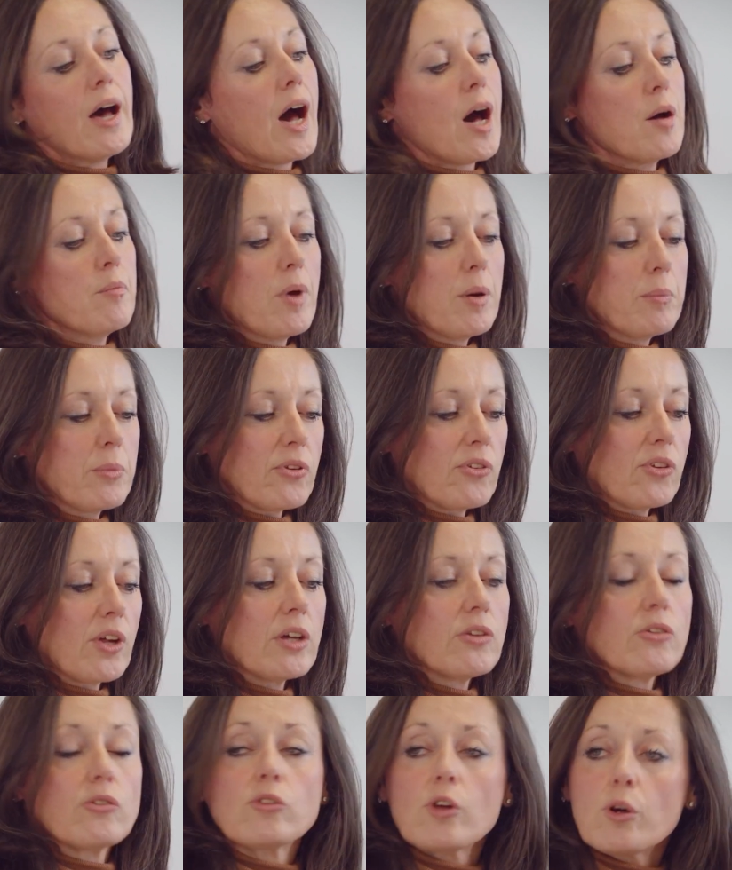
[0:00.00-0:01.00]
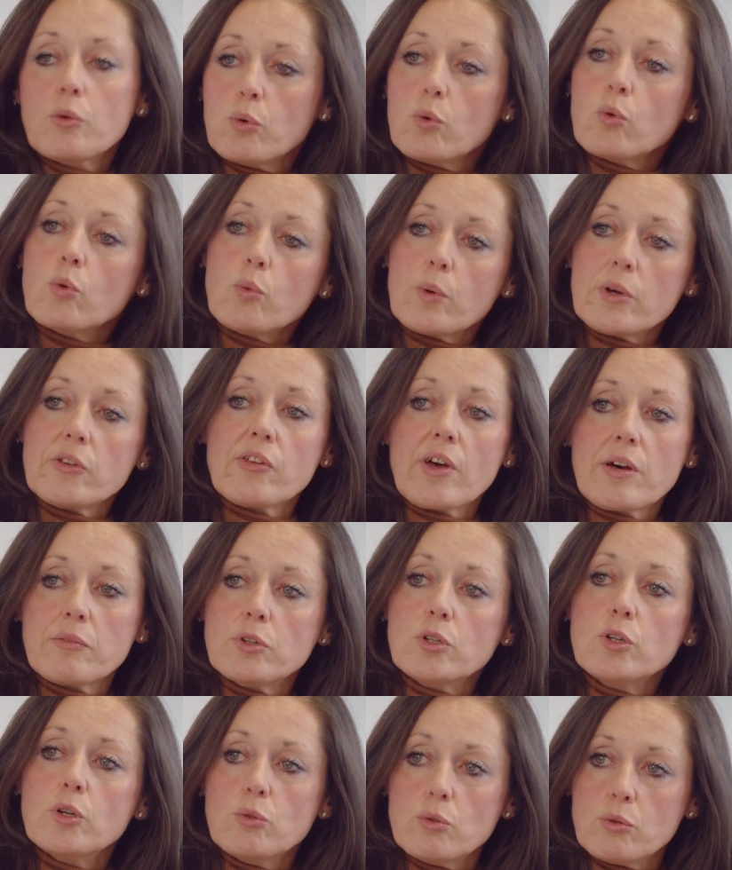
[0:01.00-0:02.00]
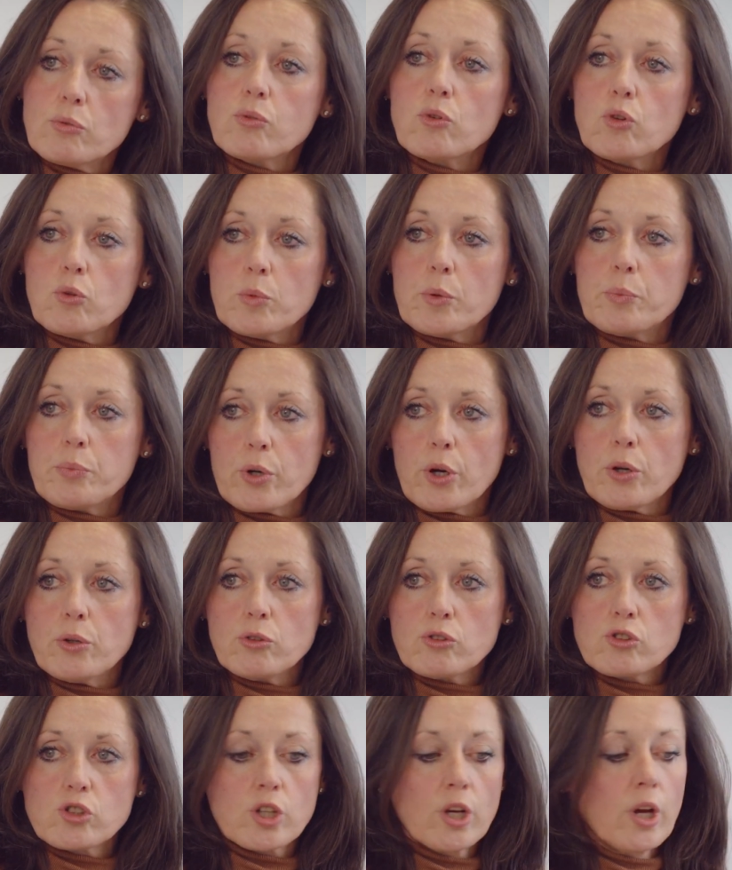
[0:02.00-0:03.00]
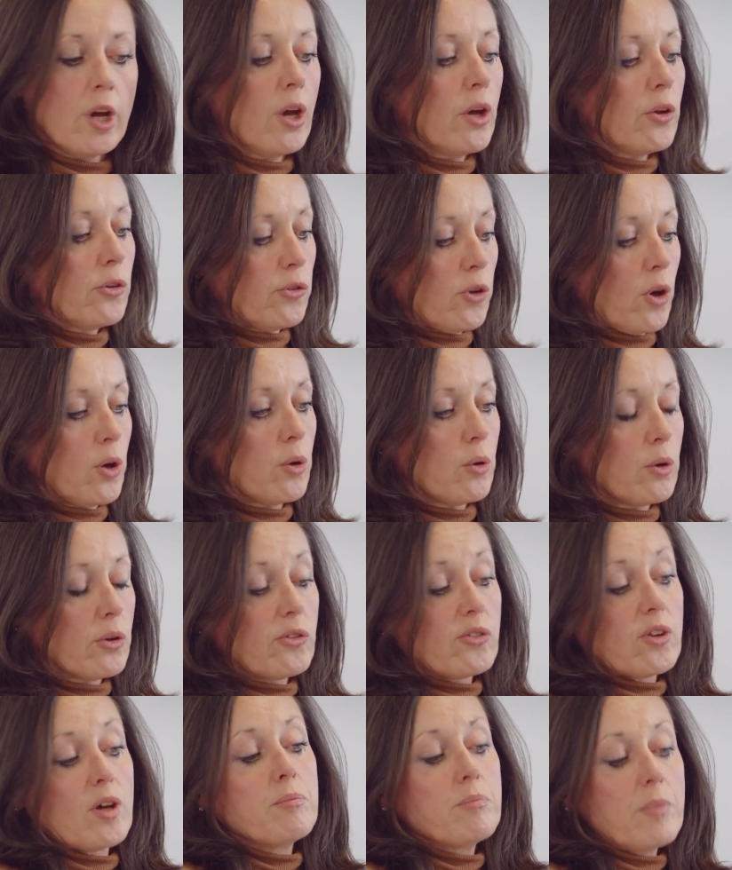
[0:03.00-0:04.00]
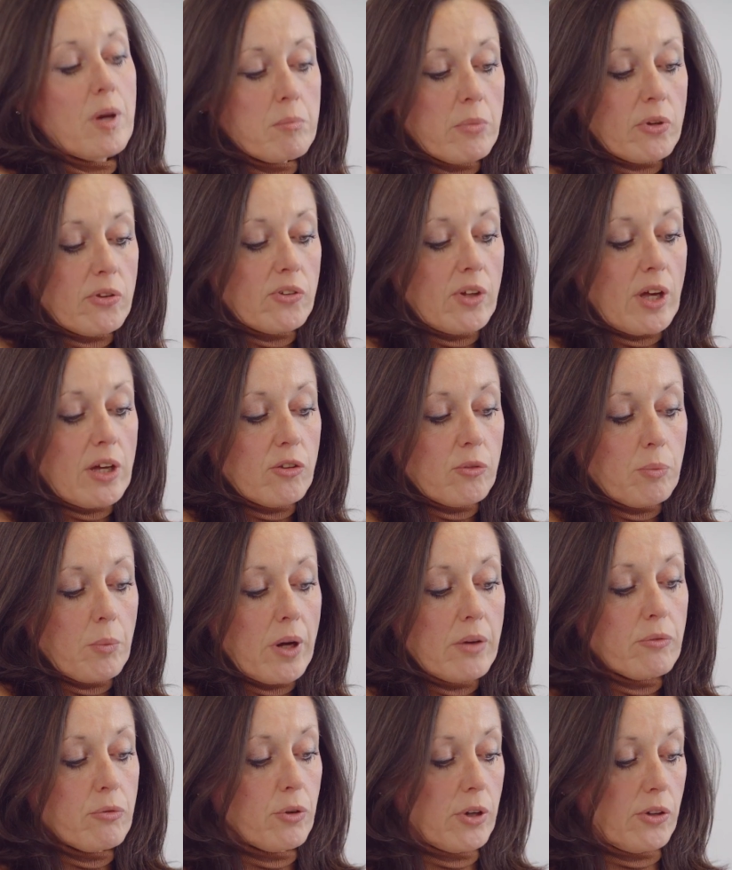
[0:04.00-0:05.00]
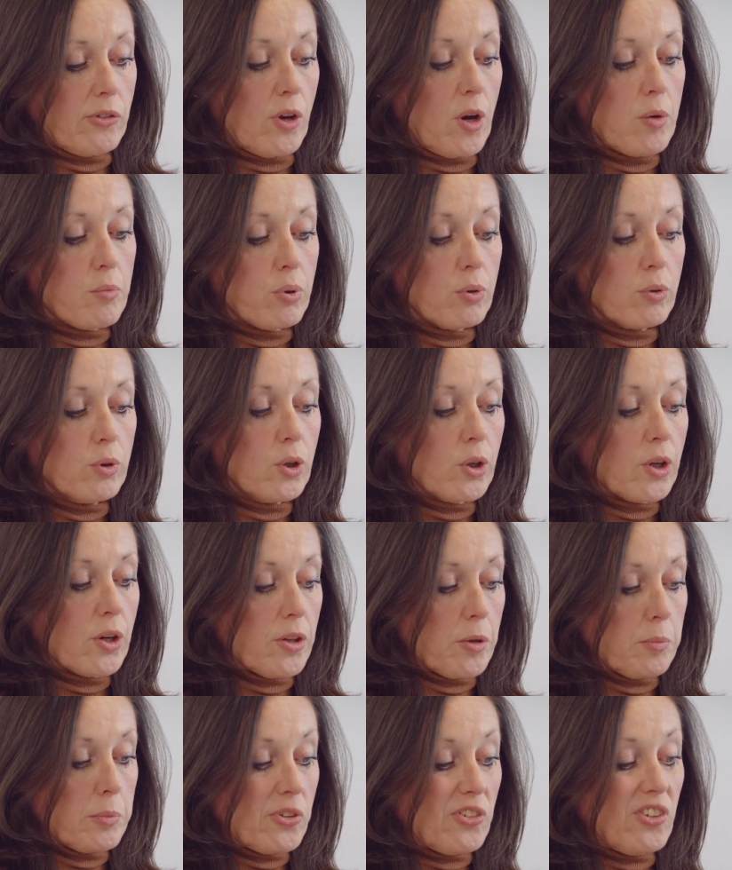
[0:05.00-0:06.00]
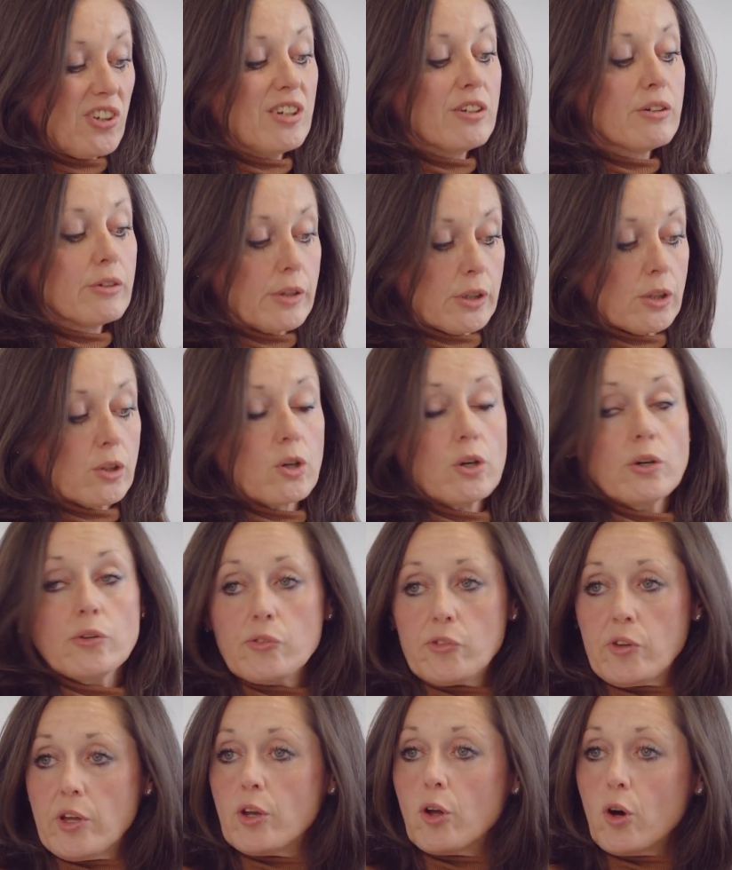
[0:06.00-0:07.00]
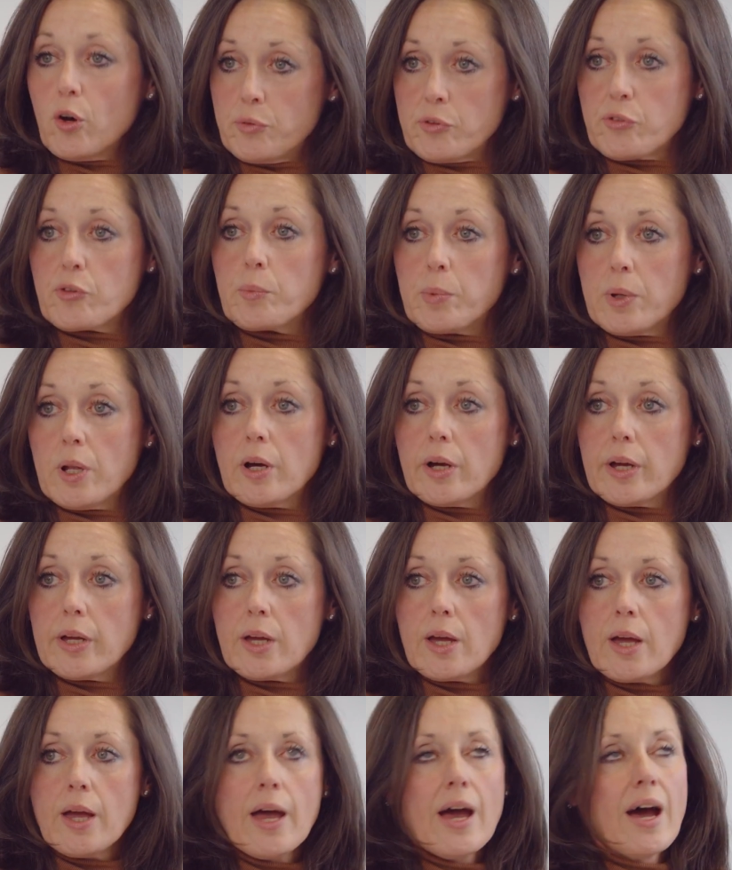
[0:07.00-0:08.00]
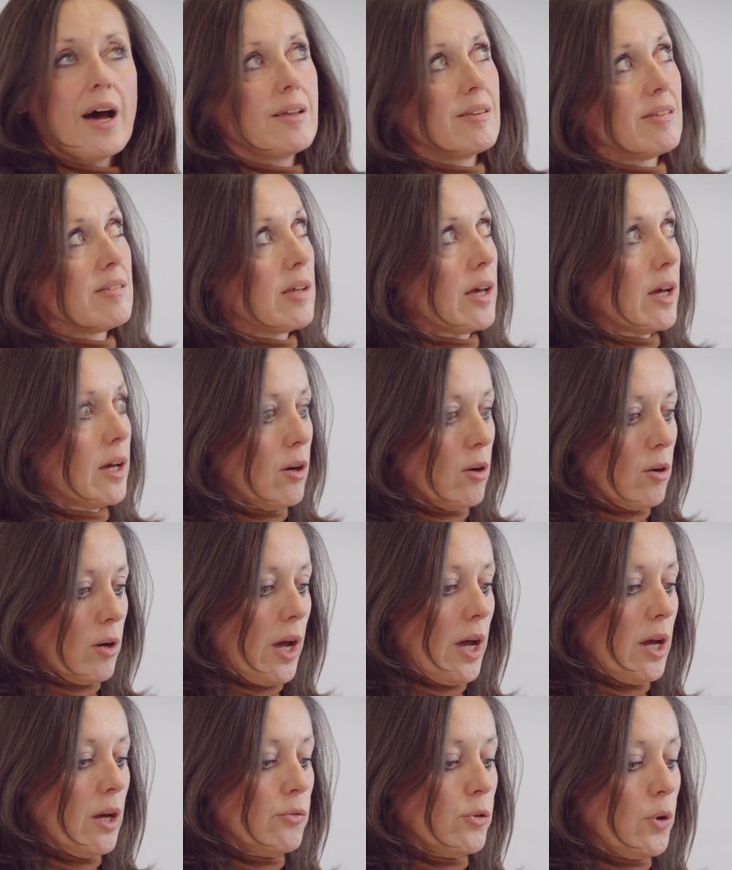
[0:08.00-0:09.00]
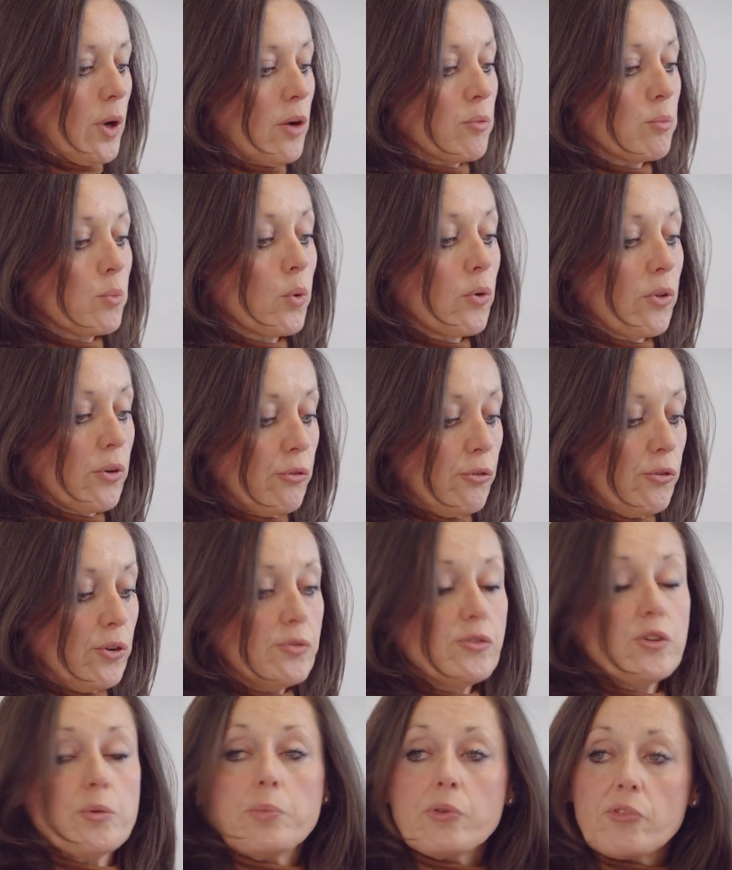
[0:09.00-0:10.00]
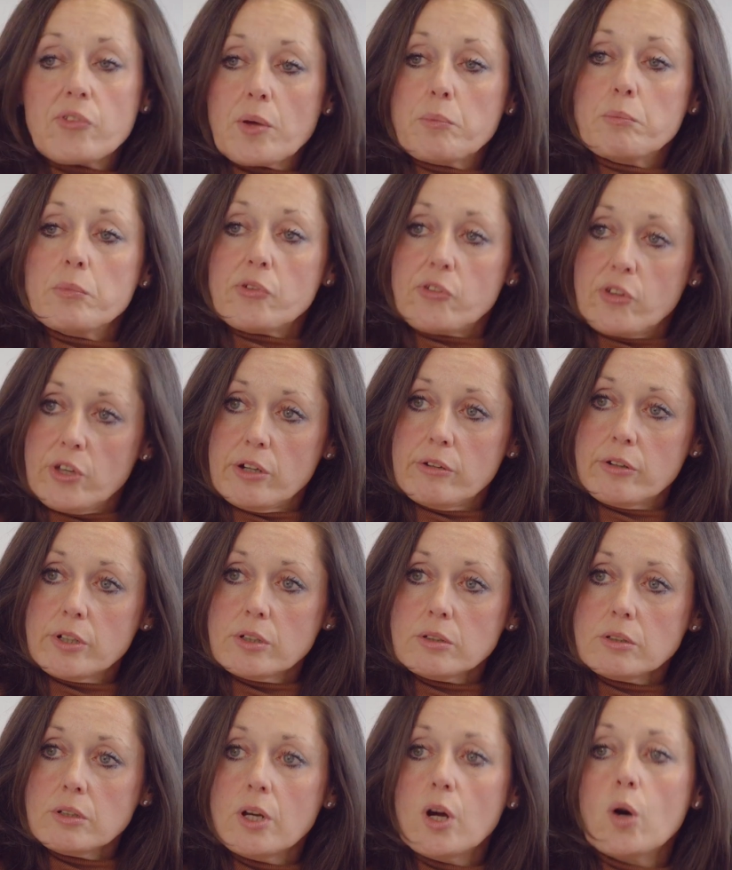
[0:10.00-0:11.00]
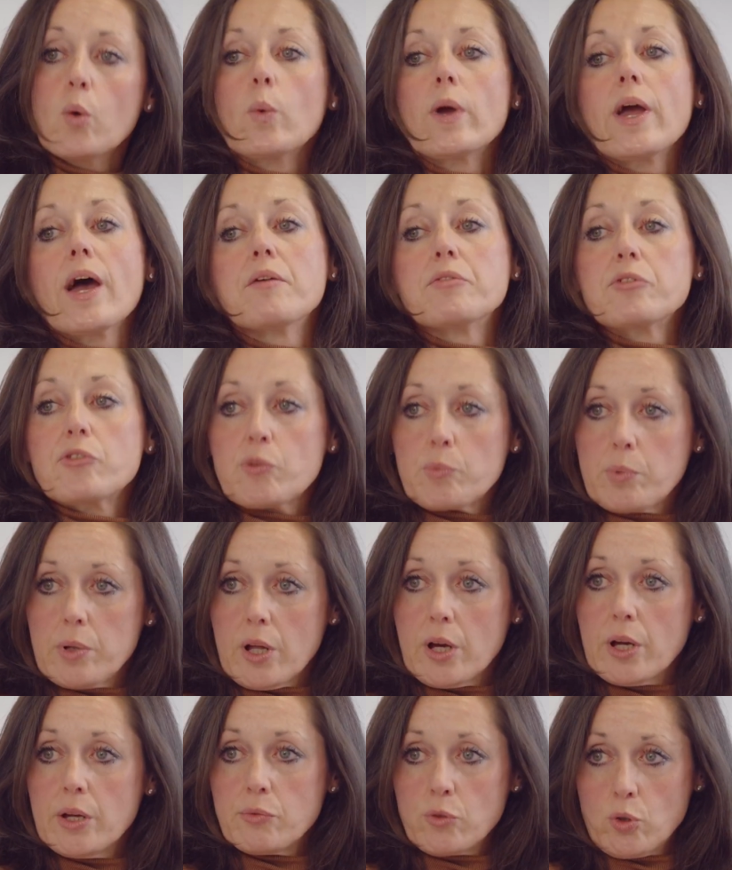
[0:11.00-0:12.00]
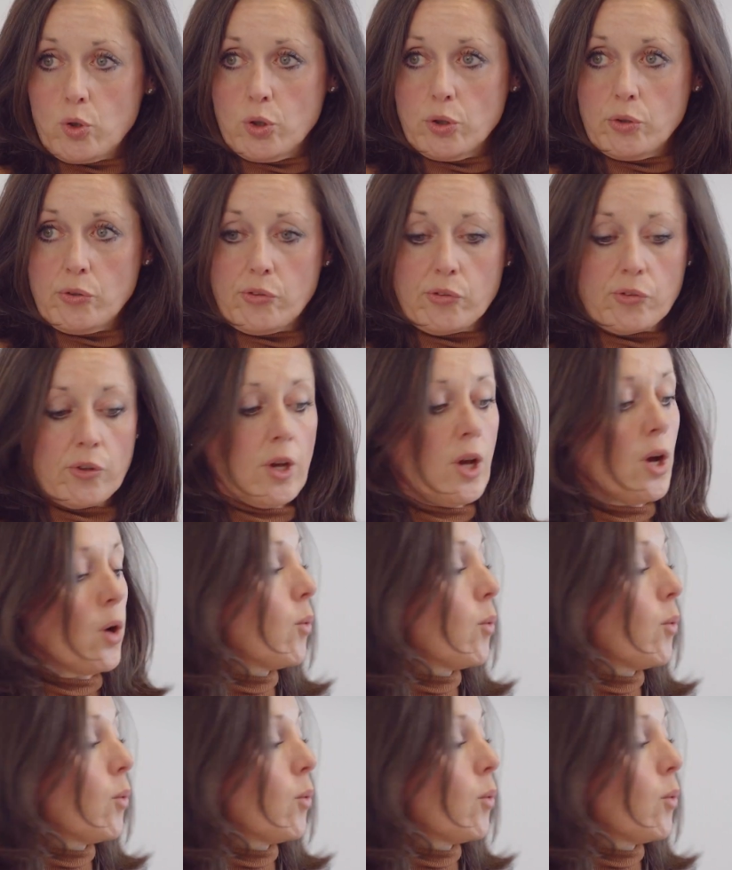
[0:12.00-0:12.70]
And member states don't always have a uniform approach. So some member states might, for example, look at the material content of a supply and say, okay, if you have more than 50% material, we have a supply of goods.